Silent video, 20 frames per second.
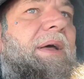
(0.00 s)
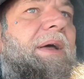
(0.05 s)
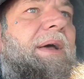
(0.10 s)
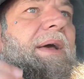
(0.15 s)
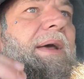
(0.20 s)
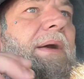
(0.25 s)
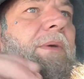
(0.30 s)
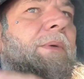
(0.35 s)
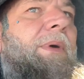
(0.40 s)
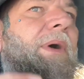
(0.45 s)

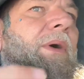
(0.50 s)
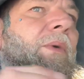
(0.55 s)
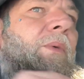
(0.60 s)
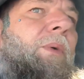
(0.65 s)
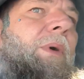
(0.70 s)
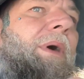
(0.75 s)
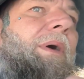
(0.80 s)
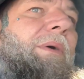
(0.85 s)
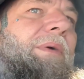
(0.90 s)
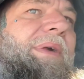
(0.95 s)
in a real
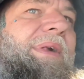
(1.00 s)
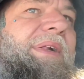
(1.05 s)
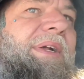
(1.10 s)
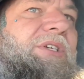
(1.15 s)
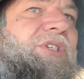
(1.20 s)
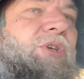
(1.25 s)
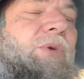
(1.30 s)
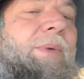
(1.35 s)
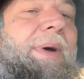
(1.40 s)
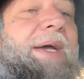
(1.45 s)
world
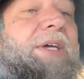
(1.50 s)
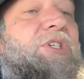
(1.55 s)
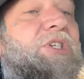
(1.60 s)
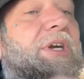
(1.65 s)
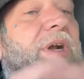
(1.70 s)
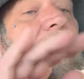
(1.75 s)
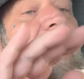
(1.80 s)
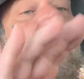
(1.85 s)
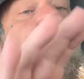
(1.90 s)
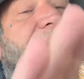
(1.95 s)

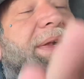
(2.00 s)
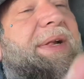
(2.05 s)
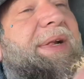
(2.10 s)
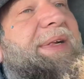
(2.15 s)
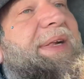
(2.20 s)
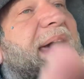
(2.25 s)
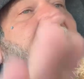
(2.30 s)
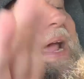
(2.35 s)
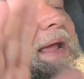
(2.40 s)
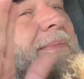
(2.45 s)
situation on
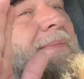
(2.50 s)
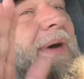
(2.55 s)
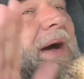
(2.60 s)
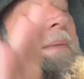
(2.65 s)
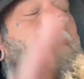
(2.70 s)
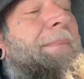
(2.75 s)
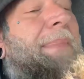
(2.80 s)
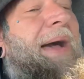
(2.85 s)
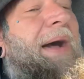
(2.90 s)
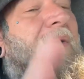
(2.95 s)
same
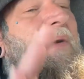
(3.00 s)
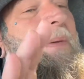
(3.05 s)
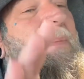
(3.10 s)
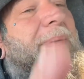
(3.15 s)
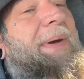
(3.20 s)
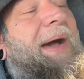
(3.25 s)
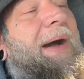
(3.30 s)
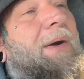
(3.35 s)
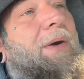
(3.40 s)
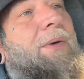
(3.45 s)
amount of
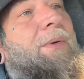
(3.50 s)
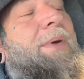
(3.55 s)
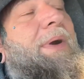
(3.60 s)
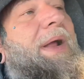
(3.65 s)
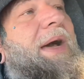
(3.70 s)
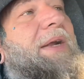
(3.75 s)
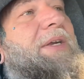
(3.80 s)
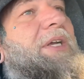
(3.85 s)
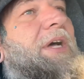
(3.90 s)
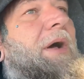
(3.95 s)
power, we're
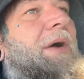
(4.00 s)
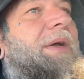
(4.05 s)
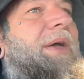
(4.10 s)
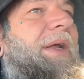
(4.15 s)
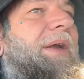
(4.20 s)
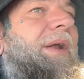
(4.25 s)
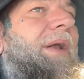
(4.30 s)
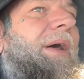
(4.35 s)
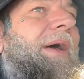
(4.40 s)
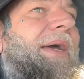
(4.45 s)
not
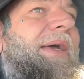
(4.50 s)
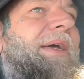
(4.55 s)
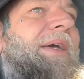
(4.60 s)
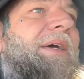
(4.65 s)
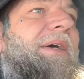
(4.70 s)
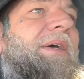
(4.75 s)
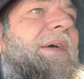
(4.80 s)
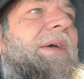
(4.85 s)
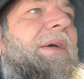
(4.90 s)
talking like,